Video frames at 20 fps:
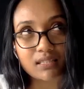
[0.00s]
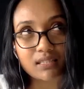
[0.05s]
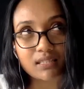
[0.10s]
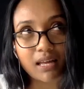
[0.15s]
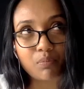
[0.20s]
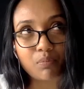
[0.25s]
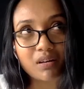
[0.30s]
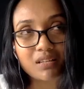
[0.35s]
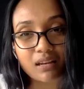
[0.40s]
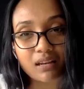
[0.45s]

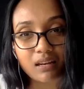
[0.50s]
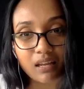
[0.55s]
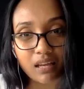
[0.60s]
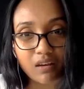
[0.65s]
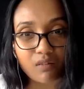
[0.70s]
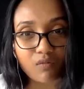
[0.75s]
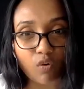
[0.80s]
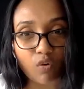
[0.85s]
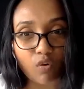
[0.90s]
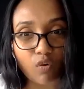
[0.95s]
that personal
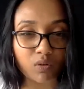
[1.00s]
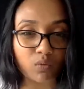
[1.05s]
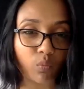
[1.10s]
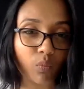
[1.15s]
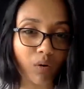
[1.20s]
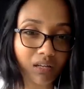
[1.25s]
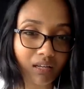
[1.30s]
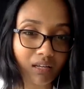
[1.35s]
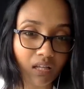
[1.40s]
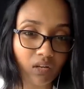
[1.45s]
involvement,
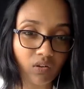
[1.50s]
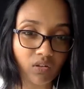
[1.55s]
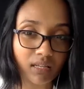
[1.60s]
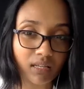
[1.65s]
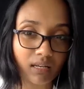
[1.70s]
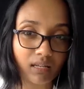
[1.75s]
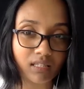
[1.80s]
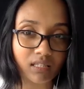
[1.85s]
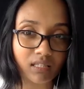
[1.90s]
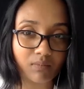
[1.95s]
what can you
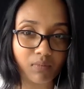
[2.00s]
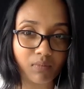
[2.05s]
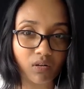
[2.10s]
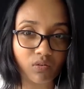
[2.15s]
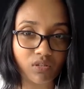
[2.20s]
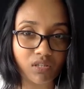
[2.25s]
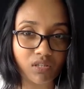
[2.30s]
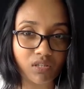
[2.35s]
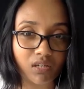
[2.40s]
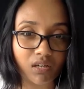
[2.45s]
tell us
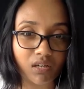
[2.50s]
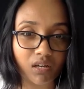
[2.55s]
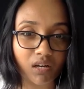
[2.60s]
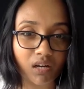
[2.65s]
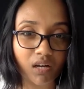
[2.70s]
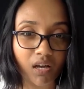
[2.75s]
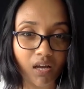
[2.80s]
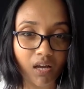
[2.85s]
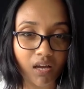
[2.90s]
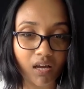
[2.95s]
about
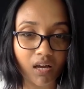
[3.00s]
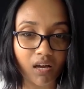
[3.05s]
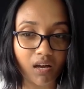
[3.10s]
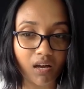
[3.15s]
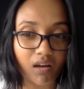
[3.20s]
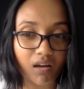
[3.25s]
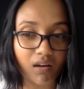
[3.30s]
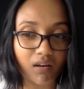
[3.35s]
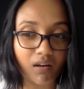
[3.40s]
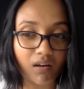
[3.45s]

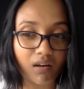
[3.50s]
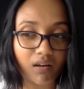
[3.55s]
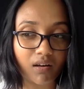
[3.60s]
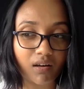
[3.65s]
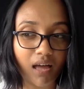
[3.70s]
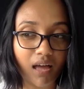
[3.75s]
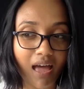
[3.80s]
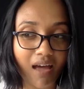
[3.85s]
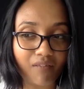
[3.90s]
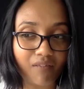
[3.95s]

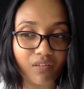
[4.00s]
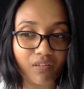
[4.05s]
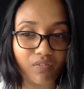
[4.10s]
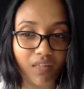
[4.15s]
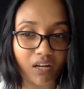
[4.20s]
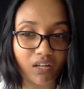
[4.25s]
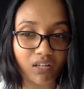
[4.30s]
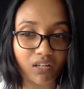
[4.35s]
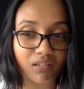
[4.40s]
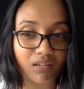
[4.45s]
having
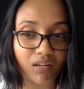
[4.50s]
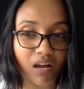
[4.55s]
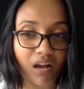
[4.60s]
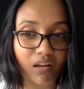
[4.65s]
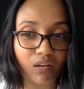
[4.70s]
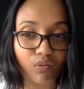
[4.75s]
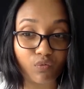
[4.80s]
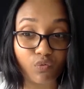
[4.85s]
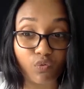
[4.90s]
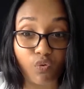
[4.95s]
that kind
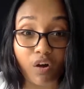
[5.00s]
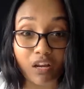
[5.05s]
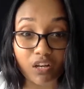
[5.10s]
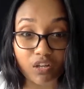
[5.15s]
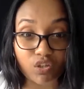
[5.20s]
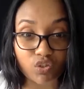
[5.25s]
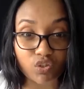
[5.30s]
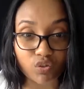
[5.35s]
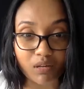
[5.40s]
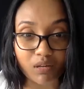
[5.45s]
of right
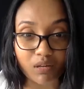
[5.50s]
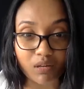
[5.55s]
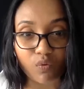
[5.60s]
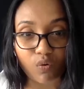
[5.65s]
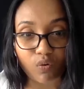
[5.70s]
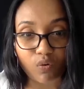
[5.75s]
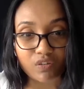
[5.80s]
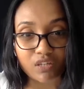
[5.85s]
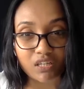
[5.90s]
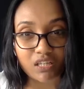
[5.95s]
to be
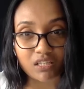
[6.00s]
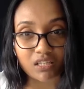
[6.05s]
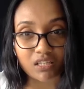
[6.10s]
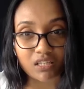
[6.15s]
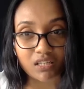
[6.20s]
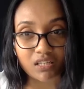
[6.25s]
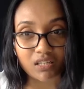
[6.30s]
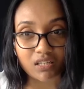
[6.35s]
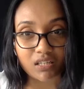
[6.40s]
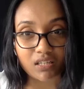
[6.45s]
involved in
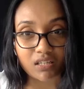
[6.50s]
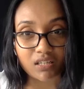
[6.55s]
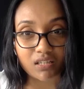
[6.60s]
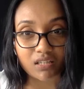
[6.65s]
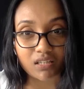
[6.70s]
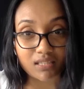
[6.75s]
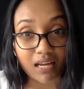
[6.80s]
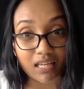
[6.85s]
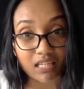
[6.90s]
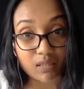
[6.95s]

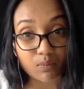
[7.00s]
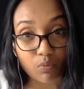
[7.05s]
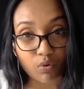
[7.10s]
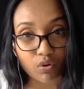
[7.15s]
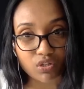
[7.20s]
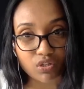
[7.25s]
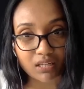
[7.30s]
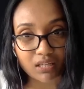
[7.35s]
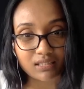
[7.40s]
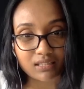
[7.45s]
science
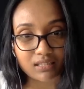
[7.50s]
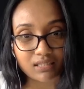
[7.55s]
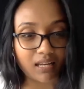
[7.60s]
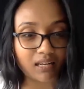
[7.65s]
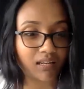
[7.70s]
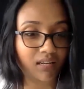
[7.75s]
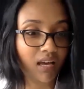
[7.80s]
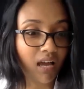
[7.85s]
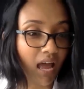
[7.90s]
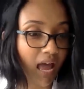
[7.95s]
projects
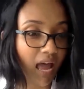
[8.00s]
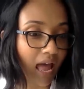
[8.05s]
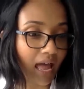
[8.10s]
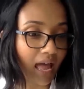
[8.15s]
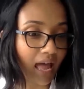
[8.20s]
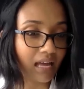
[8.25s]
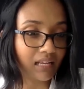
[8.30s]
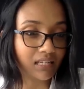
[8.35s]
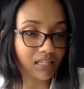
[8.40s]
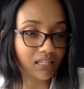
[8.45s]

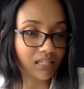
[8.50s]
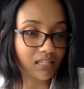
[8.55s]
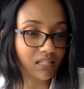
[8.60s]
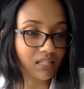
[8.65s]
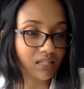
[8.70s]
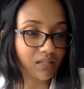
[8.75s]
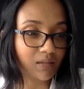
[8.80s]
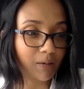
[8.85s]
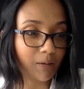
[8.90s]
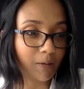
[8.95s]
and
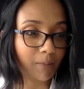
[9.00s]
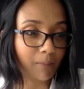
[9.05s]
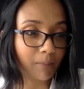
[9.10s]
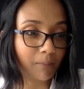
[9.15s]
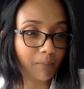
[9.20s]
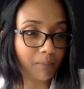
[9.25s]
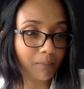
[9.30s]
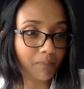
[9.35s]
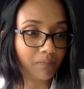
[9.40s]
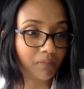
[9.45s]

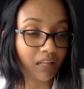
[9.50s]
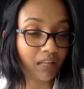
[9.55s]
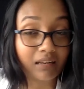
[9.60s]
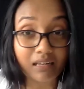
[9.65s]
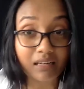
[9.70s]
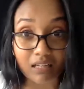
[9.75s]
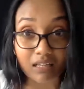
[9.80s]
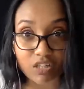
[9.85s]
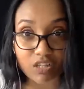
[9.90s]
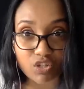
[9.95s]

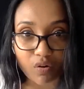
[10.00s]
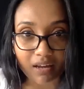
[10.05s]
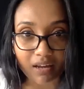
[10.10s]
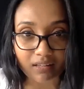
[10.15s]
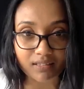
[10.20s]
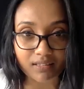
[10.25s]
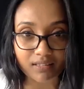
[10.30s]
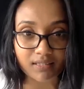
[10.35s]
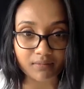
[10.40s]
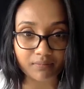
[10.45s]
clinical
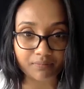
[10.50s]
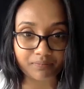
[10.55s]
trials?